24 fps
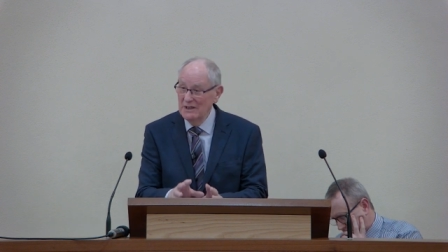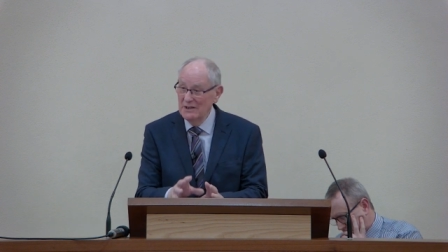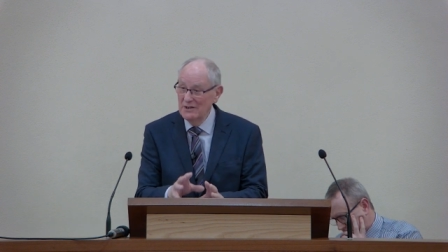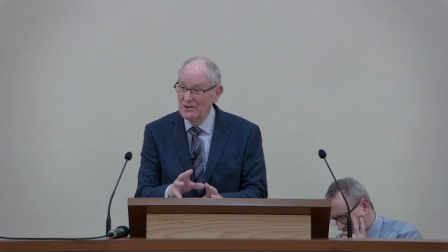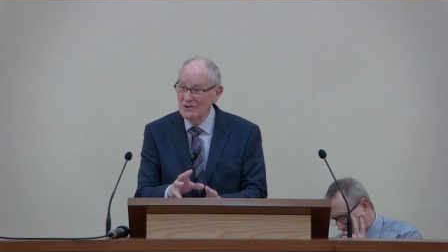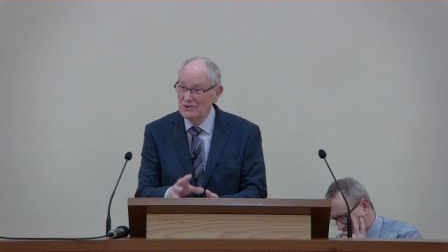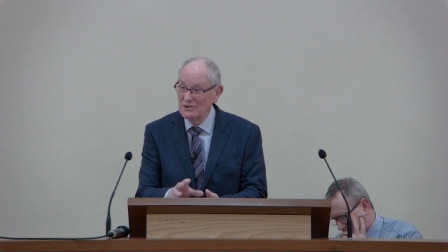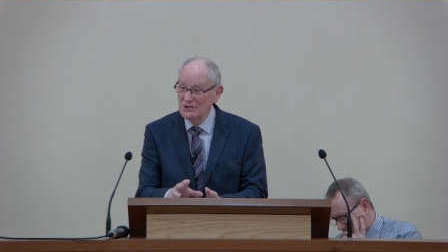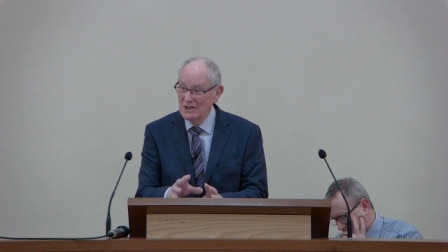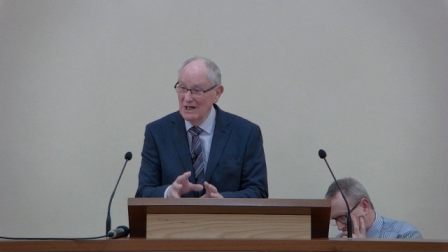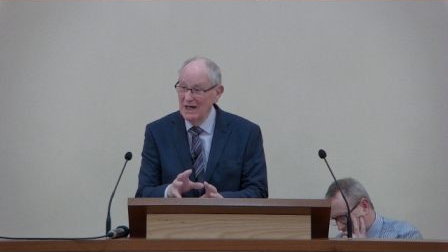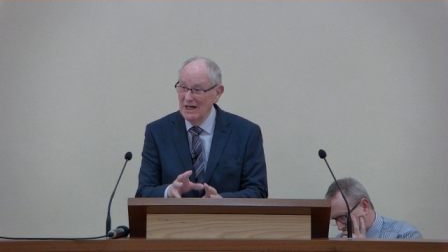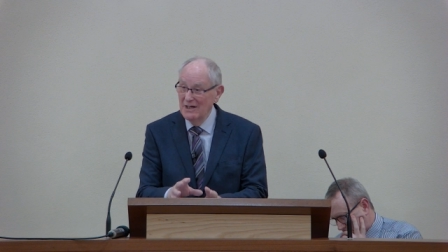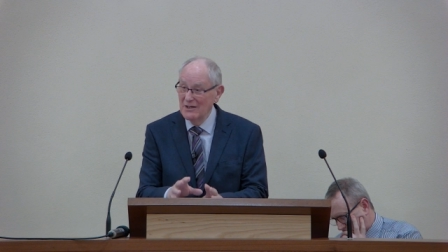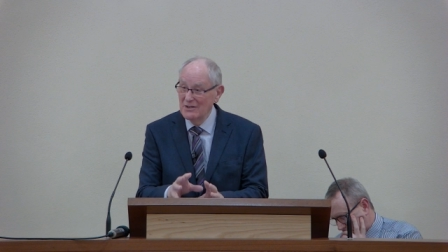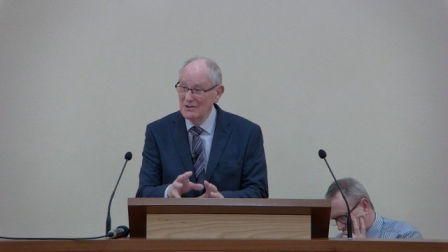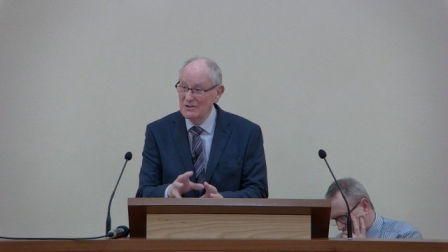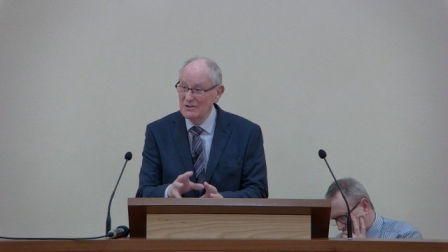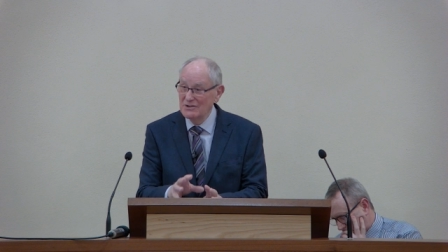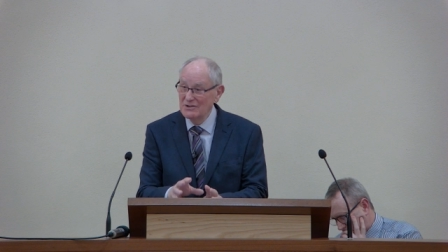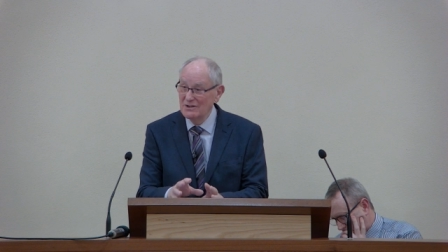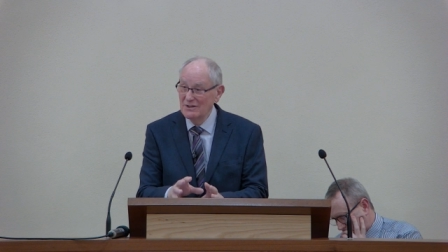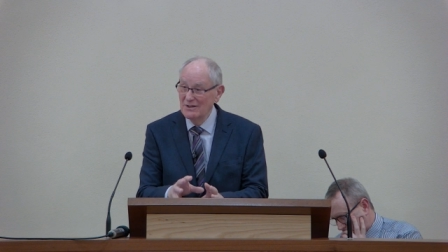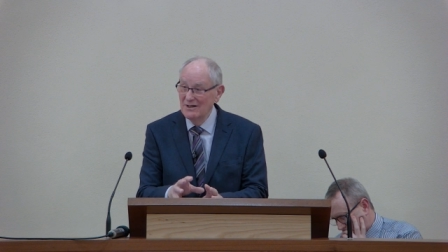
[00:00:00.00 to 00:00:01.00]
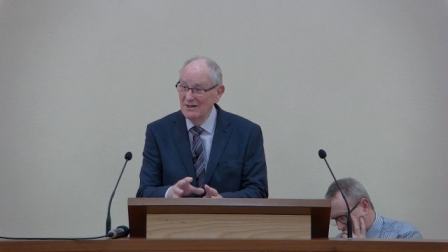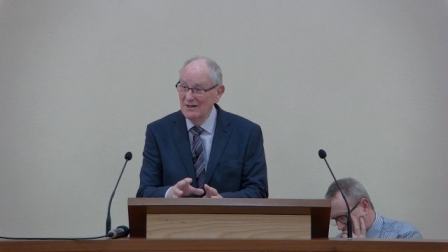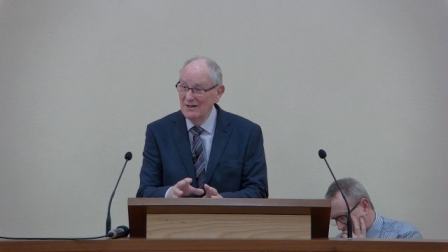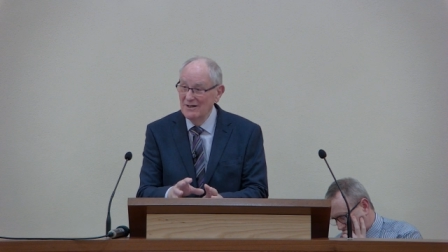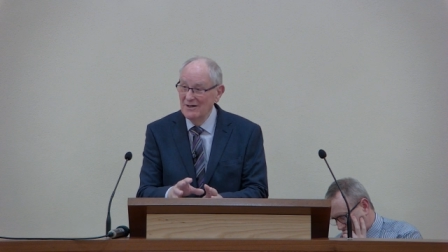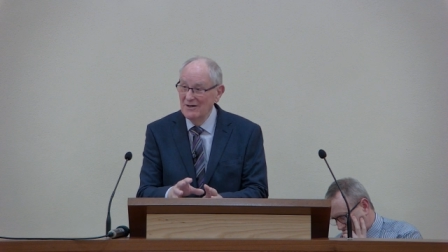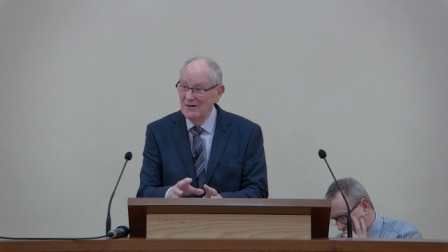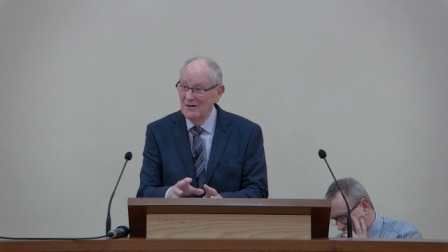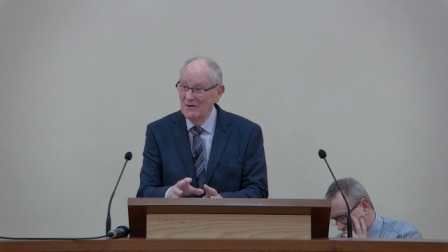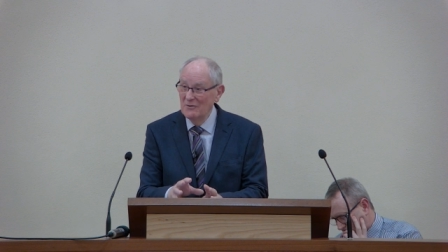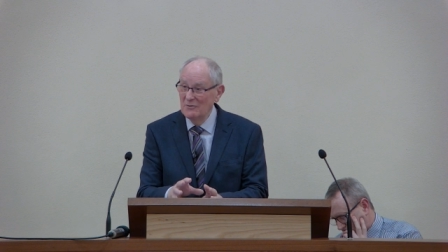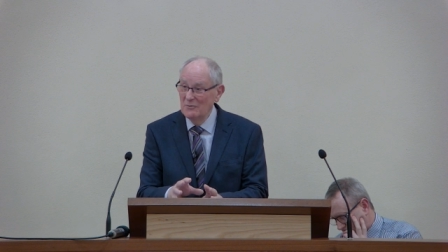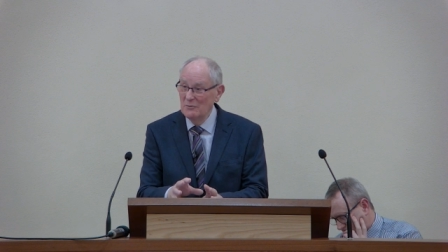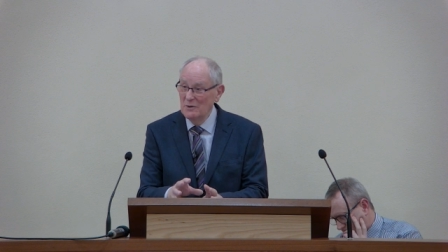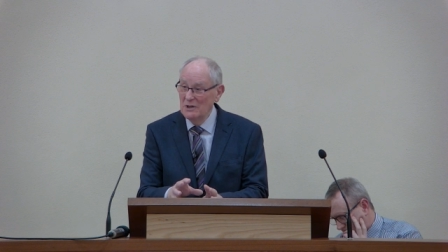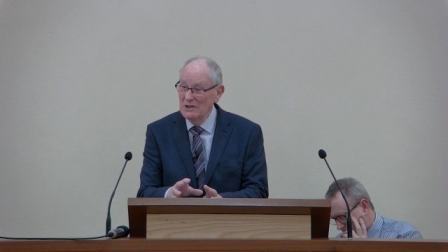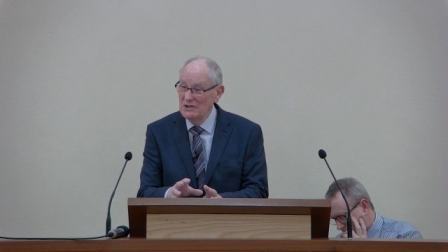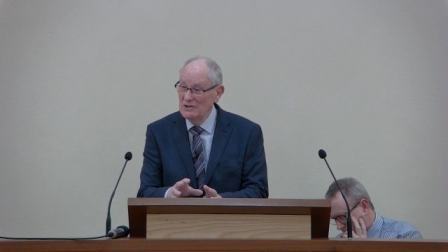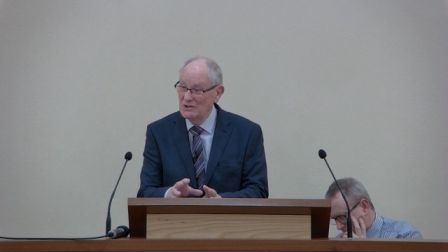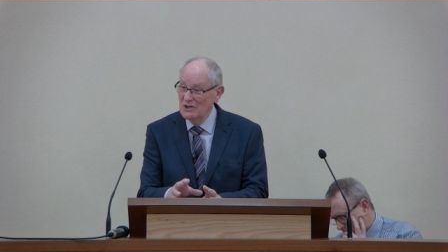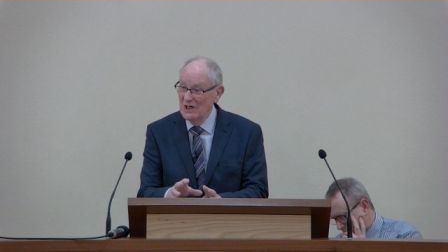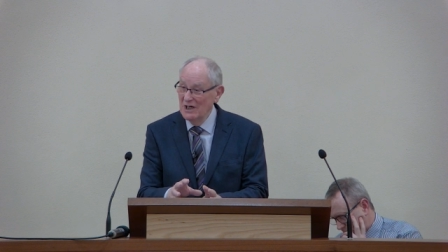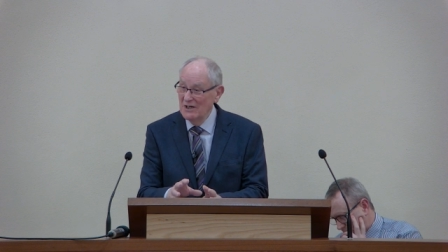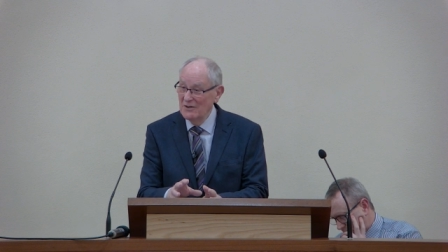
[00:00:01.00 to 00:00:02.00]
He desires
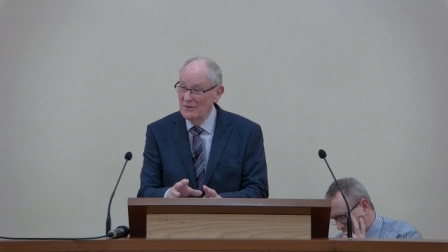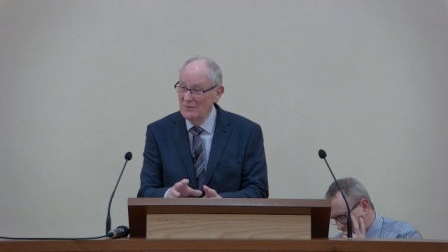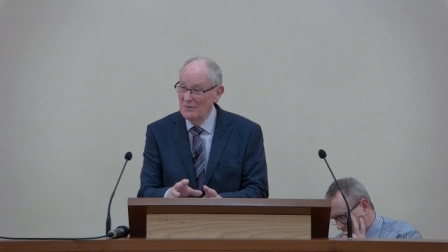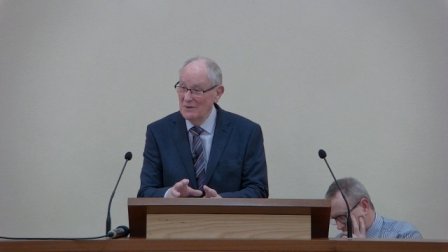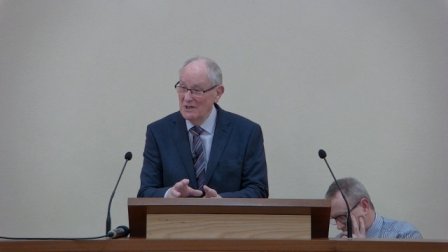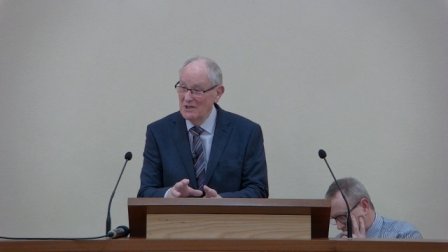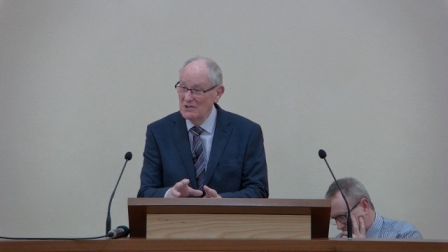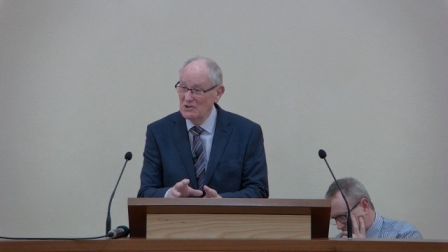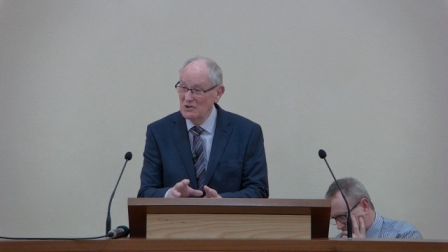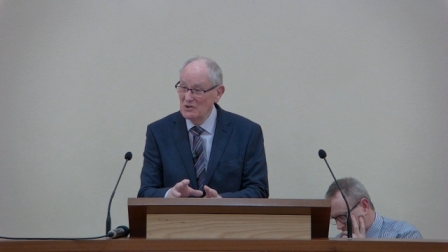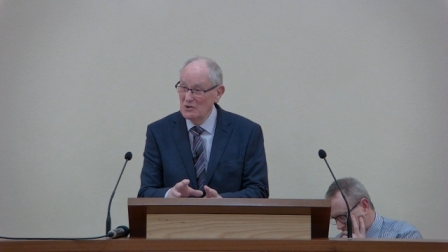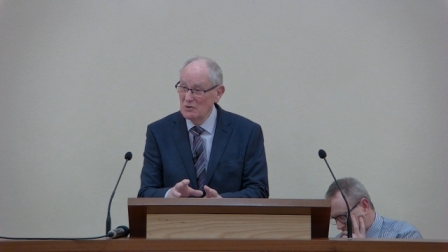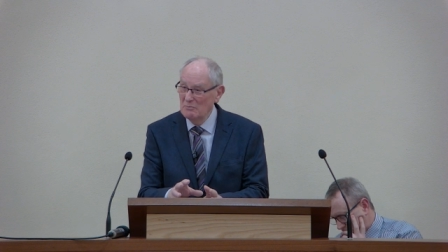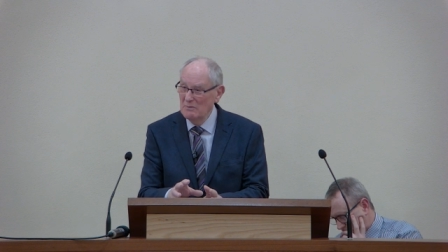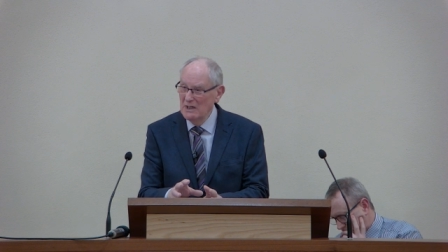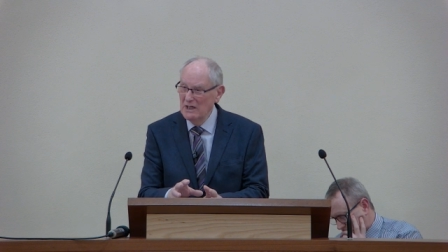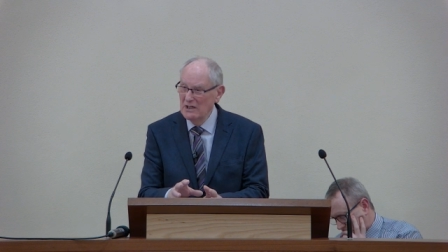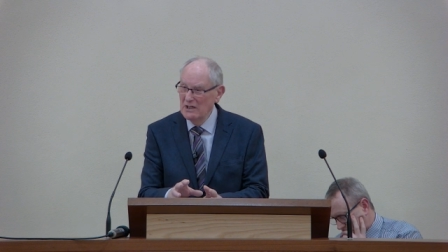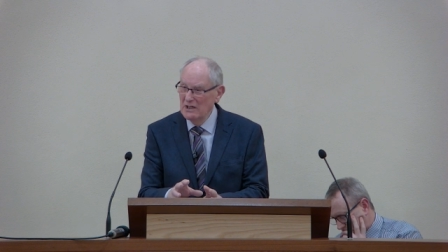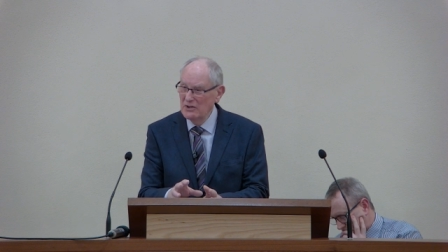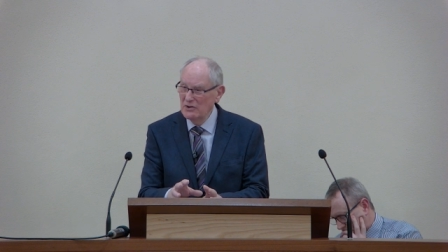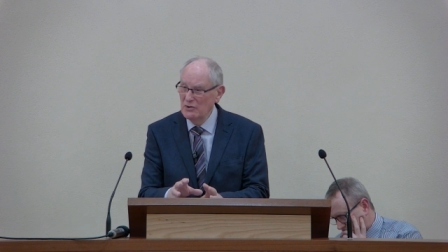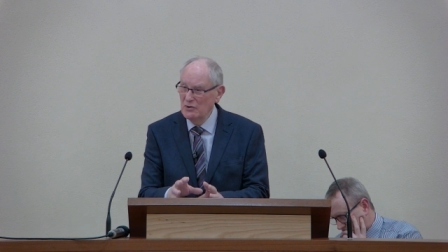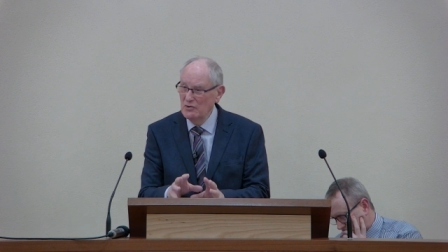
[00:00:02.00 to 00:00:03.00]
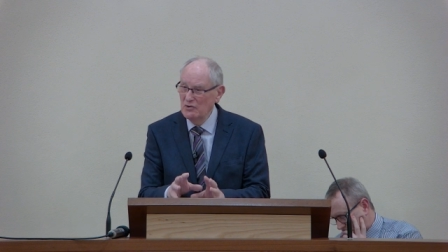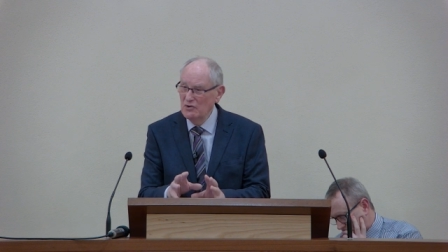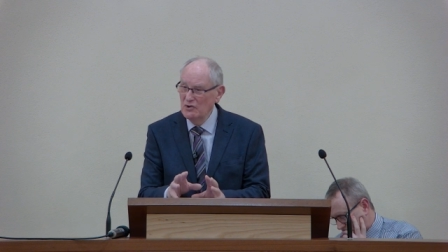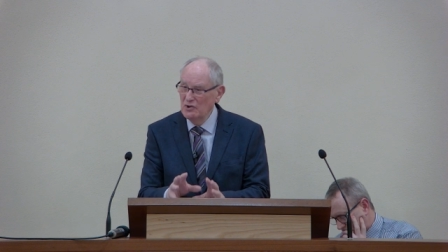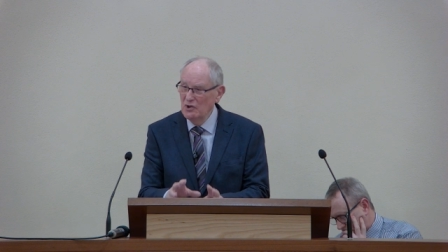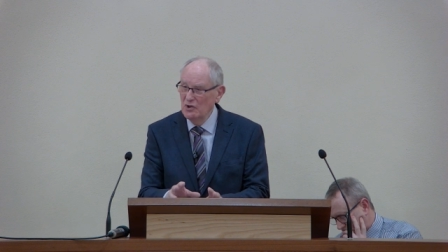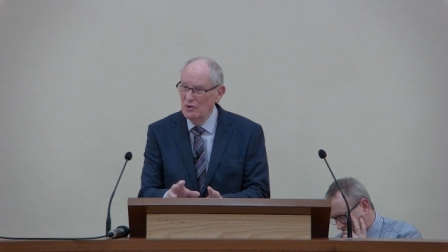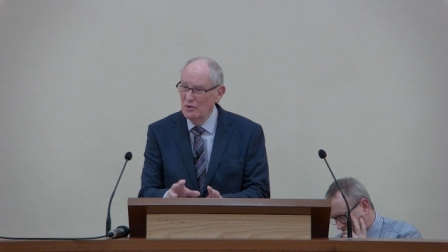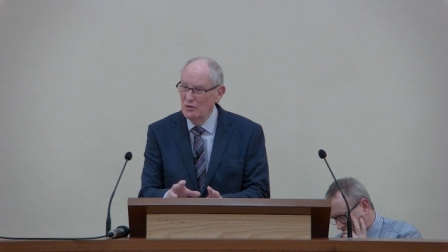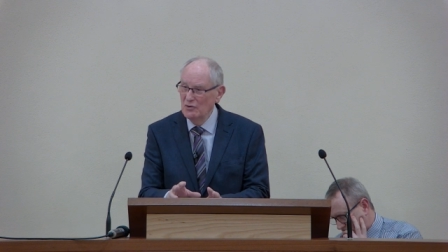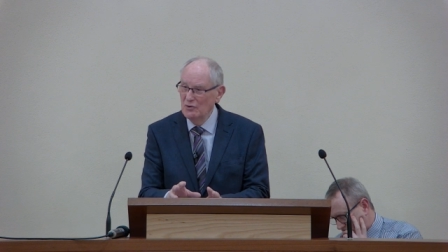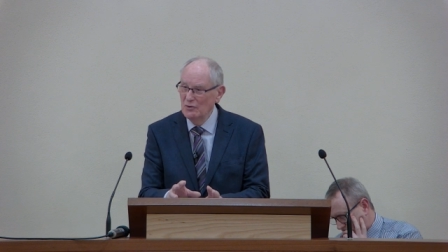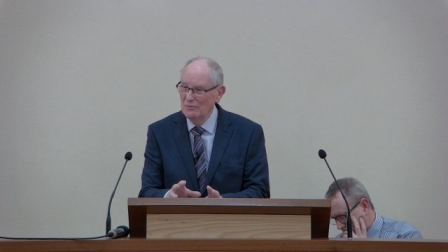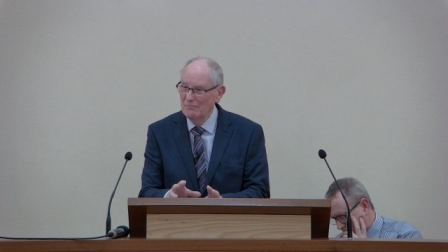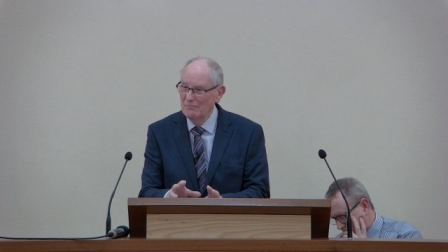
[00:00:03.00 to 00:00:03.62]
regeneration to make you new.